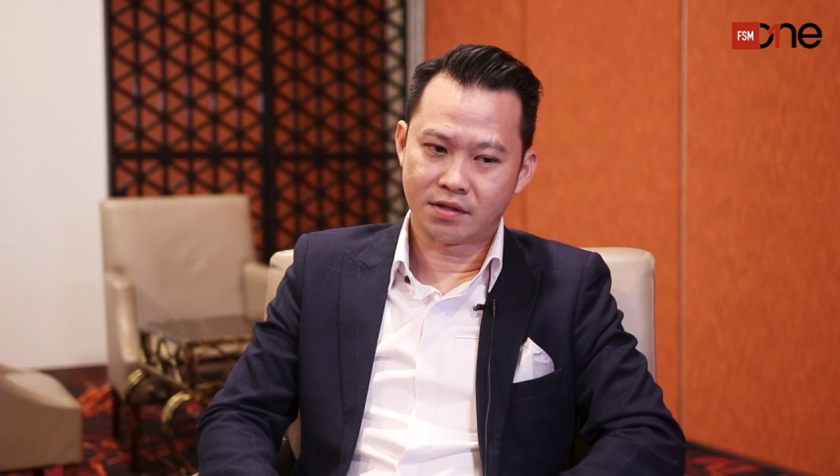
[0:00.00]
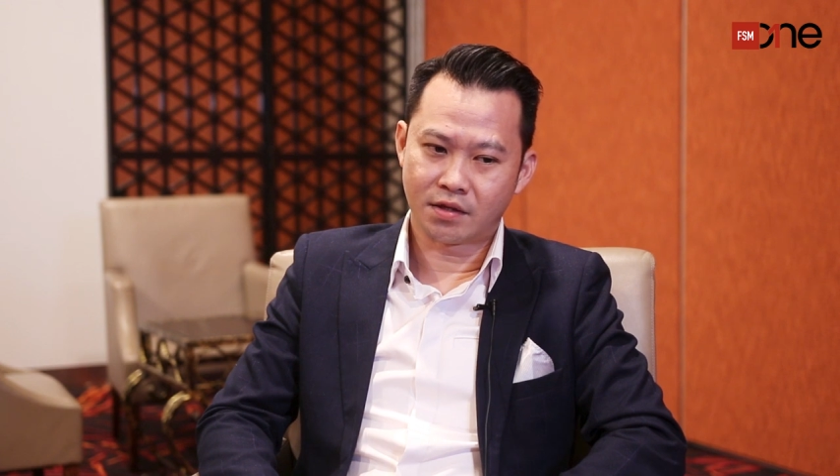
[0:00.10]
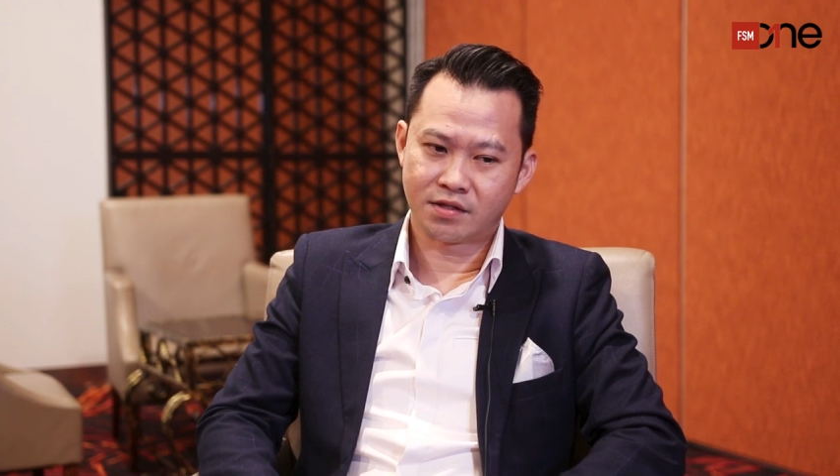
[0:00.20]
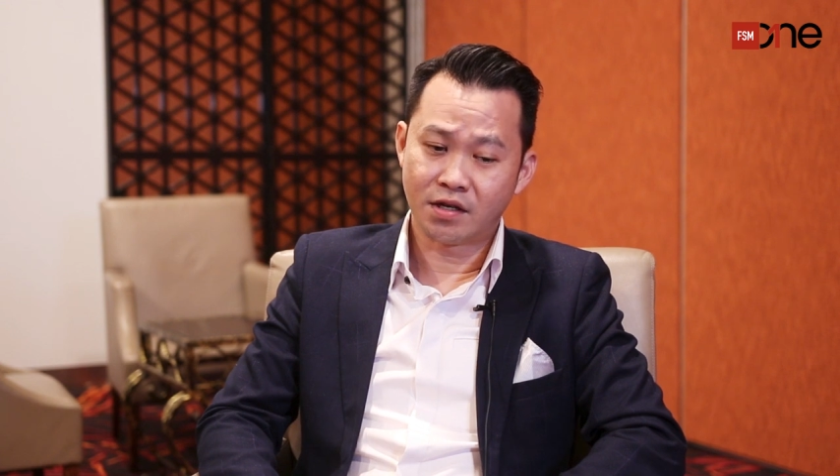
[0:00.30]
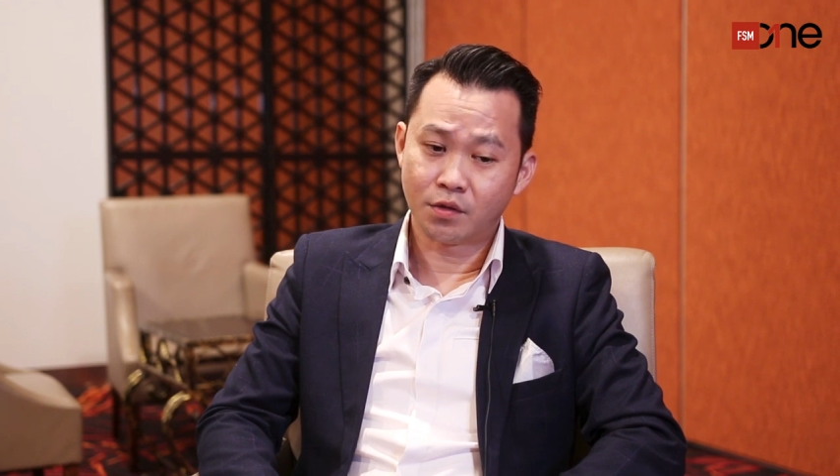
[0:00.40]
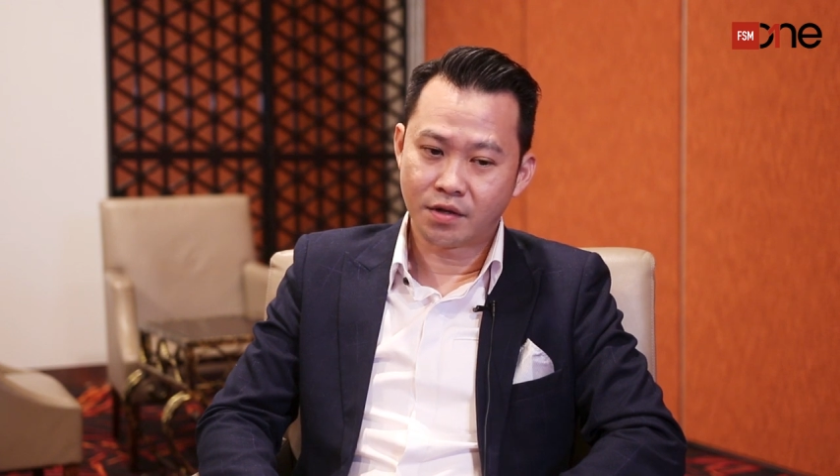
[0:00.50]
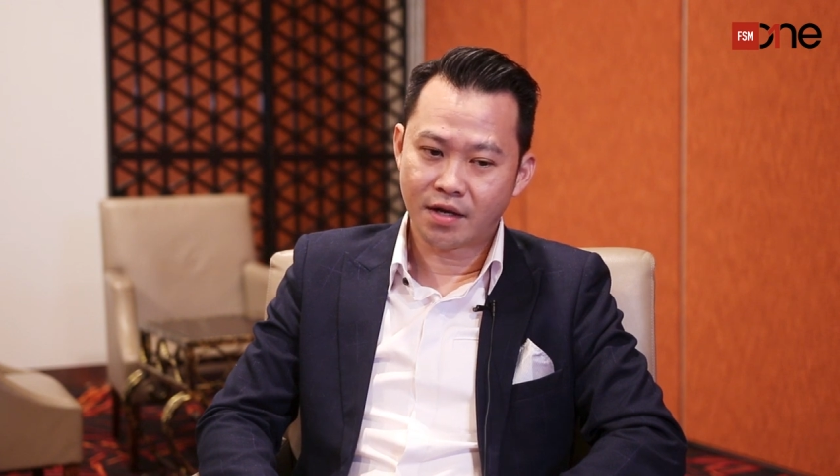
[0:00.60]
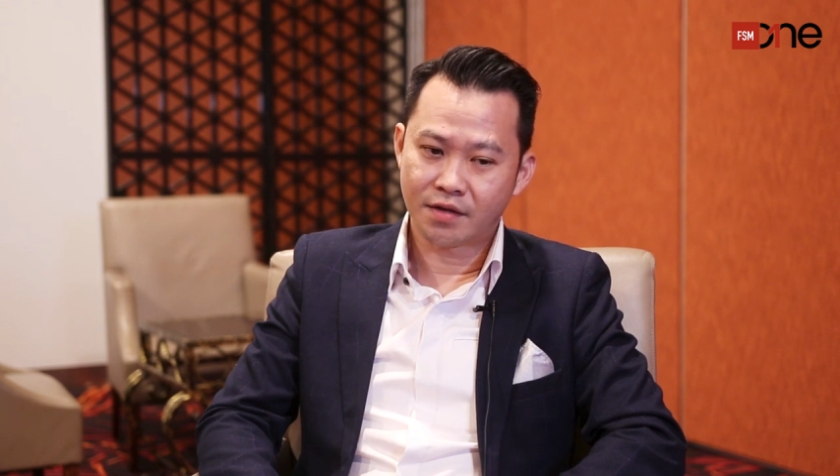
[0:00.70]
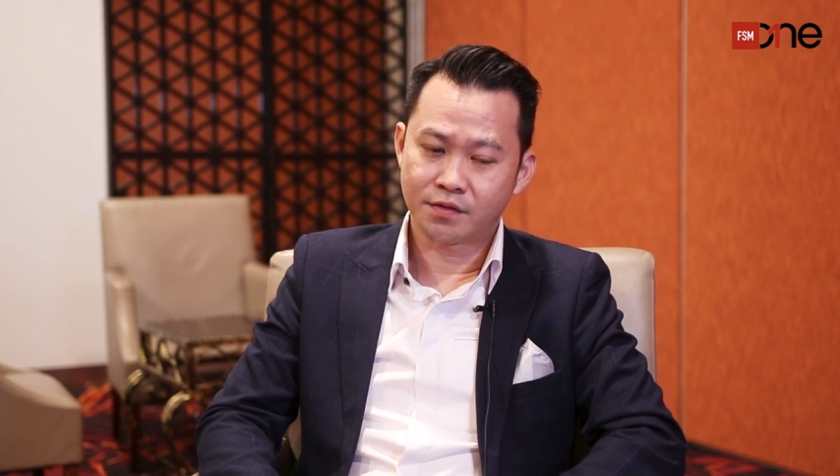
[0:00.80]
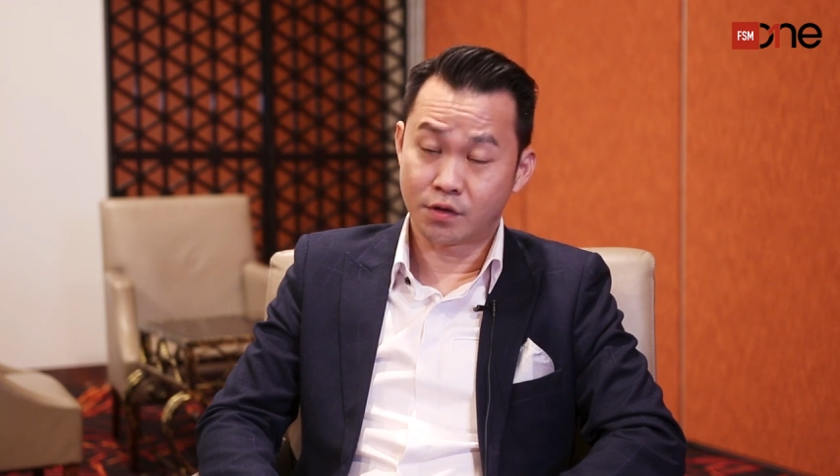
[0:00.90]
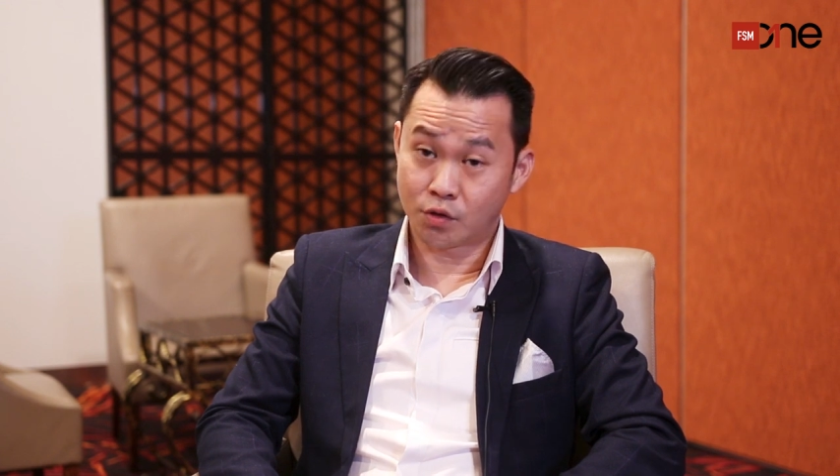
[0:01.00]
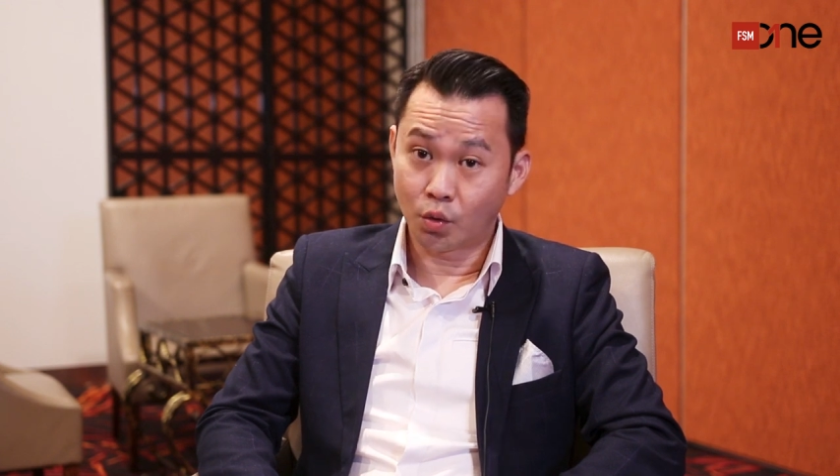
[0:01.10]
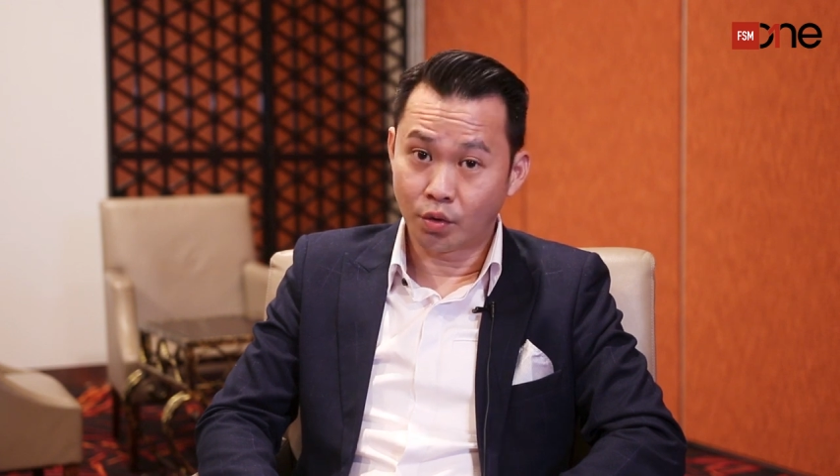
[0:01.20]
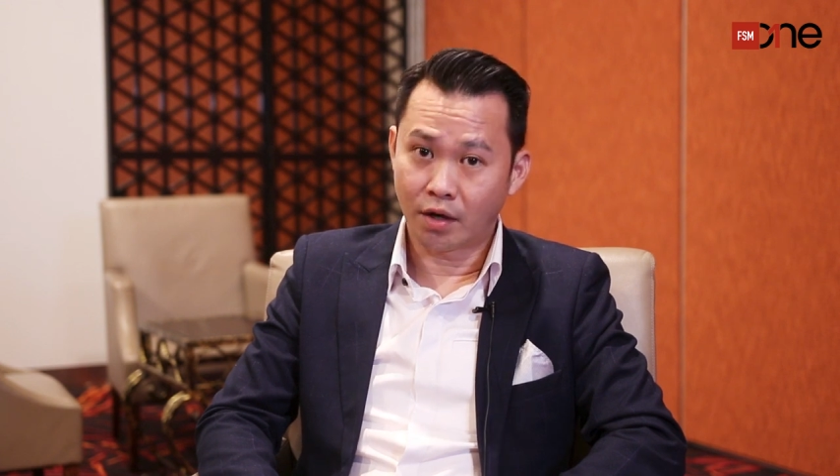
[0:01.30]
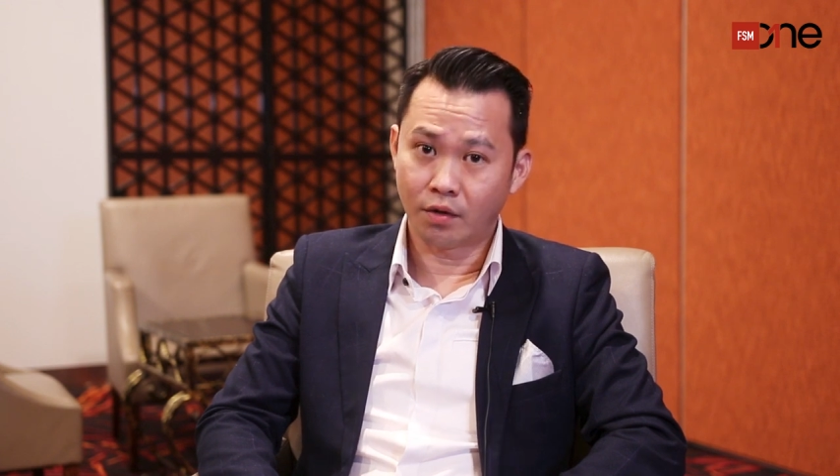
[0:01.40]
a synchronized
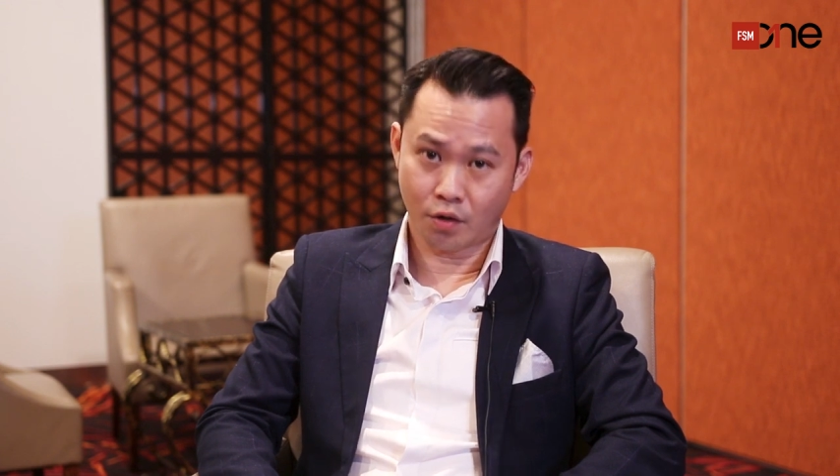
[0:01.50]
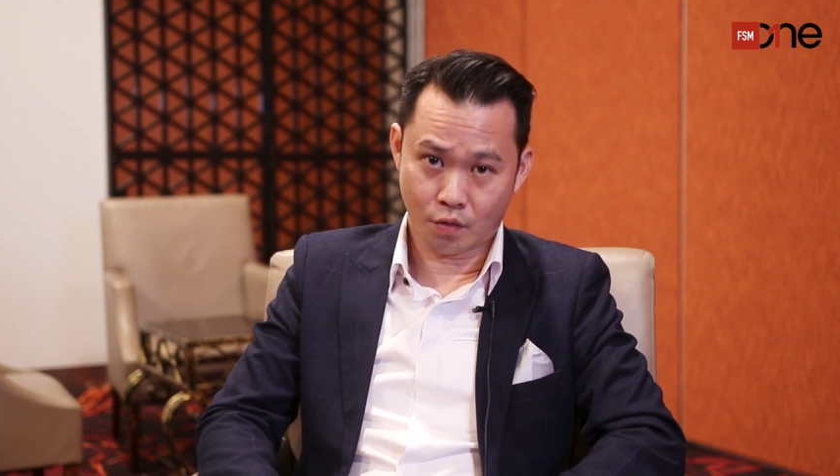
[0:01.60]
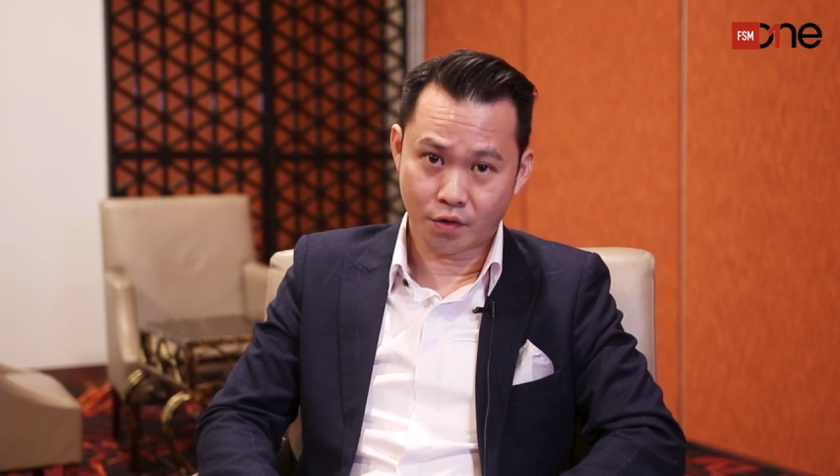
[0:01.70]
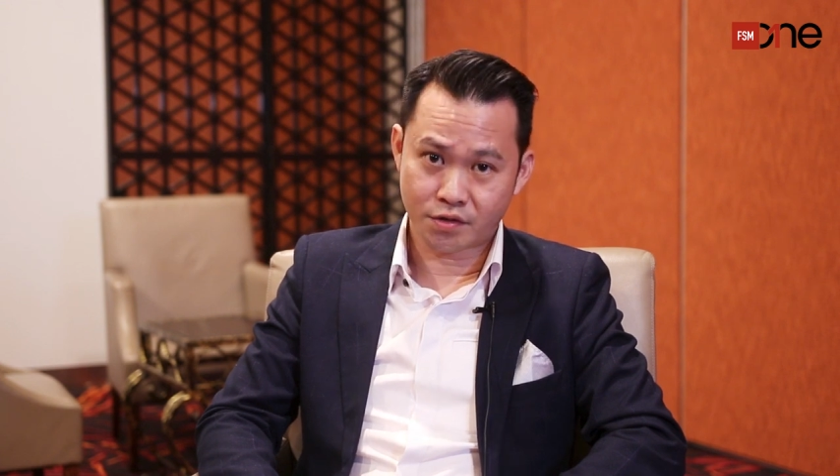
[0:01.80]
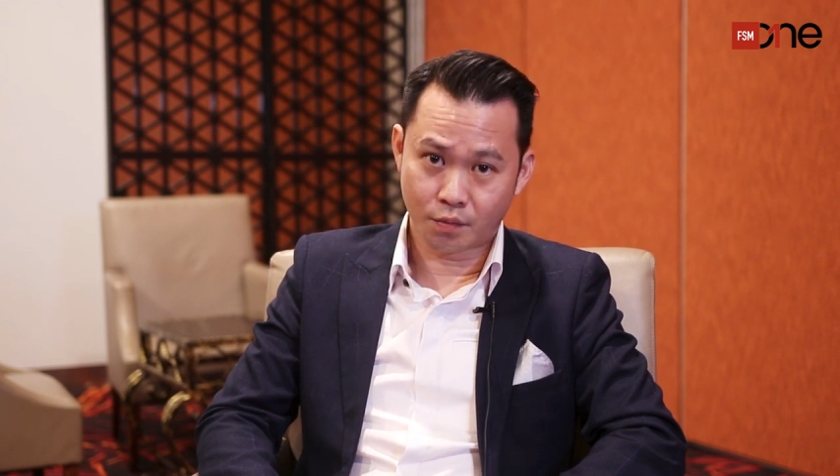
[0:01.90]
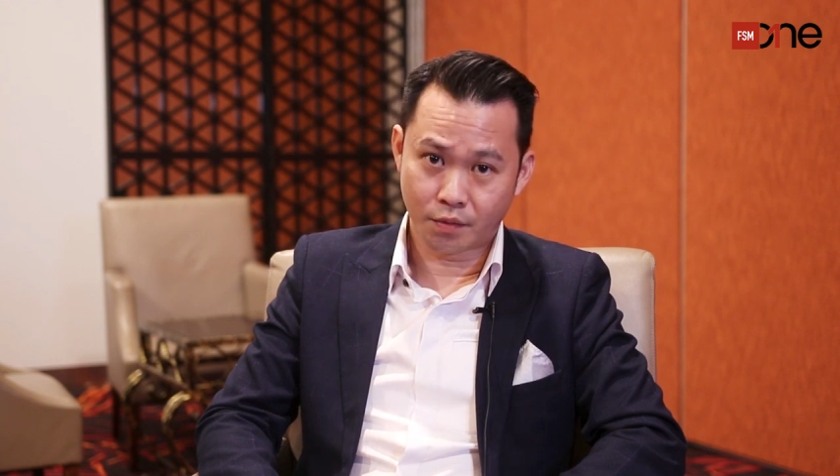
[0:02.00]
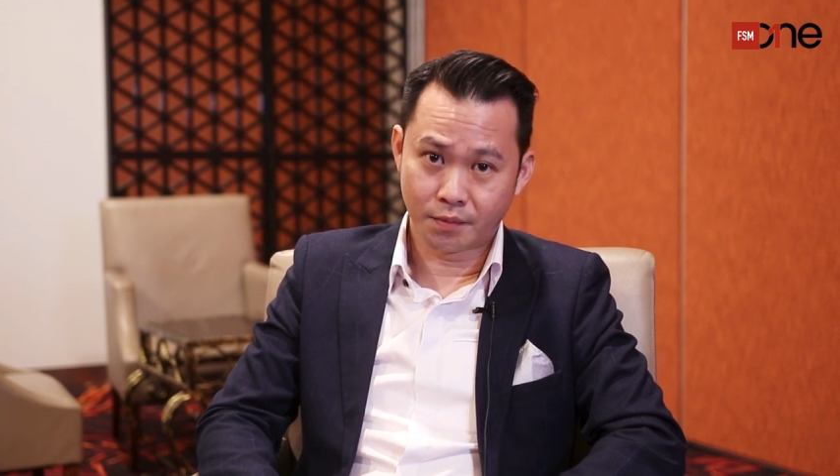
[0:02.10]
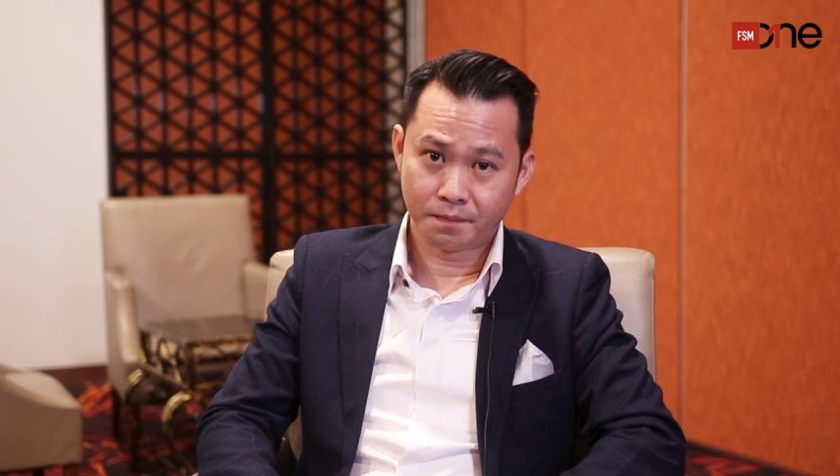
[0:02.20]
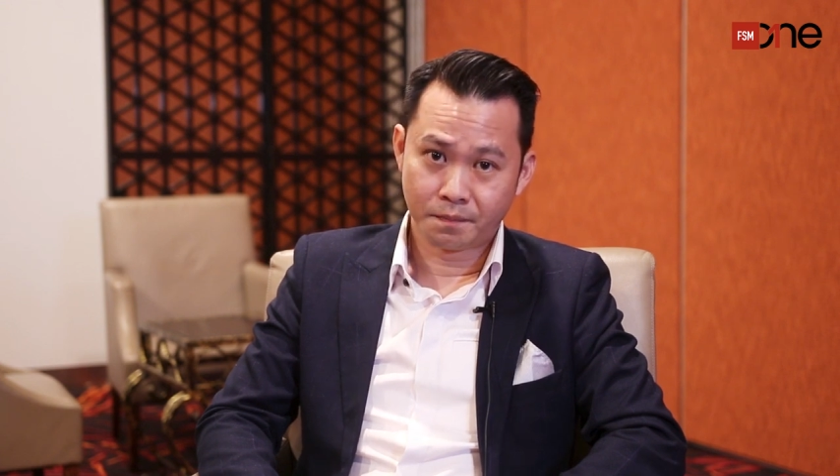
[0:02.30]
slowdown across the world.